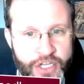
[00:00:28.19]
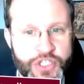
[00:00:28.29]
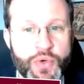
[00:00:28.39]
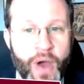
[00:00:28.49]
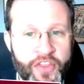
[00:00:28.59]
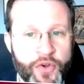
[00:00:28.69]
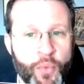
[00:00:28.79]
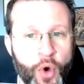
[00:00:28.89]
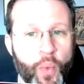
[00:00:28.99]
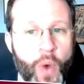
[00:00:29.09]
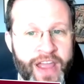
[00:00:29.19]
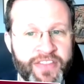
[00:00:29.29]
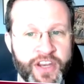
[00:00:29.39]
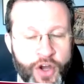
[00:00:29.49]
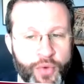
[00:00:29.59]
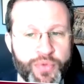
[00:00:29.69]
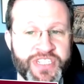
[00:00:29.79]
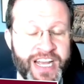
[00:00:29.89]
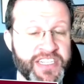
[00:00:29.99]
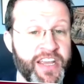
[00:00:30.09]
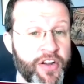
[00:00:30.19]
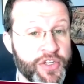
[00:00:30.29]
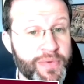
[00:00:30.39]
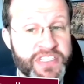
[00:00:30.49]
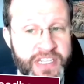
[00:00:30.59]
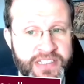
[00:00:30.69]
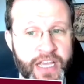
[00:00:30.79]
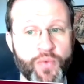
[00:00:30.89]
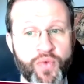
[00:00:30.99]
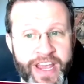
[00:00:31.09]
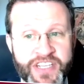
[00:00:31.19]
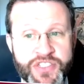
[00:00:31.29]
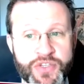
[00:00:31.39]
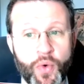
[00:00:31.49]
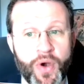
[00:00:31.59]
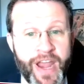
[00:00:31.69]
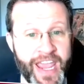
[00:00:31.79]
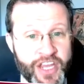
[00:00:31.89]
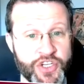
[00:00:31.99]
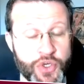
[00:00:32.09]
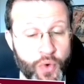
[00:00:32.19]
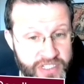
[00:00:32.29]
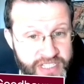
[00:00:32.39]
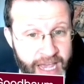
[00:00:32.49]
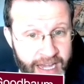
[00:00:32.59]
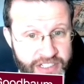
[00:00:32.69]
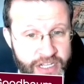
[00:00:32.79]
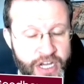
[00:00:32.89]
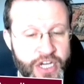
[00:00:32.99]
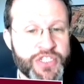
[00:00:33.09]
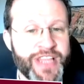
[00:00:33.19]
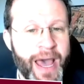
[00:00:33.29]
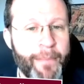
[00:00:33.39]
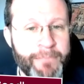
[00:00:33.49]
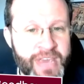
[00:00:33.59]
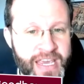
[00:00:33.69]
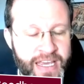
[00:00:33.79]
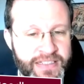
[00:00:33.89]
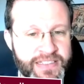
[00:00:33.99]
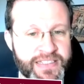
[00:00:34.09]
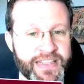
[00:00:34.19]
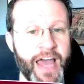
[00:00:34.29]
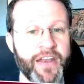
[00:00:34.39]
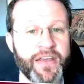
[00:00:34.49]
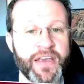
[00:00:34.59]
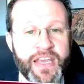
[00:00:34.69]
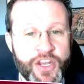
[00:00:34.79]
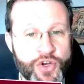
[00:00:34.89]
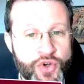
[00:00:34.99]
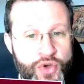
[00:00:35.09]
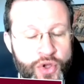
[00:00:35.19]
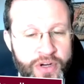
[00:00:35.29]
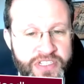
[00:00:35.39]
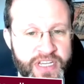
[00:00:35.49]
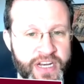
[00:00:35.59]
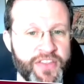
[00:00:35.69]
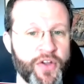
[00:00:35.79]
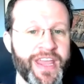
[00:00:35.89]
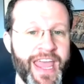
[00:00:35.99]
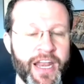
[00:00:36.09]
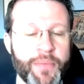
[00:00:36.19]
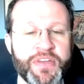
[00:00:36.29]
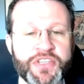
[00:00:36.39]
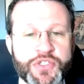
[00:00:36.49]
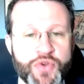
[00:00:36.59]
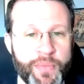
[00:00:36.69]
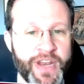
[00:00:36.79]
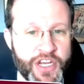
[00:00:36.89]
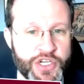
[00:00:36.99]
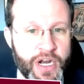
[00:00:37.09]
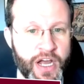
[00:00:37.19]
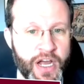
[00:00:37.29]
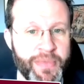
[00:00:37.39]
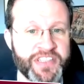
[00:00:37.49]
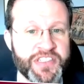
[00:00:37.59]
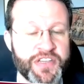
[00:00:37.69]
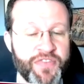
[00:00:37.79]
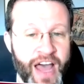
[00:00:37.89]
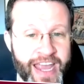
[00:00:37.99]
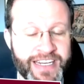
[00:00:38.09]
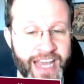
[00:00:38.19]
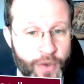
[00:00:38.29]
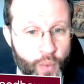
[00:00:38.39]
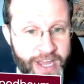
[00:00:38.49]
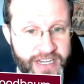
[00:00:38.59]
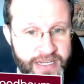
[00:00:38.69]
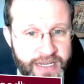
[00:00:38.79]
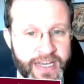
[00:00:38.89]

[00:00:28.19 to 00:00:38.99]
to other more widely known protected characteristics like race or age or sex. So that means that in New York City, there cannot be discrimination on the basis of height and weight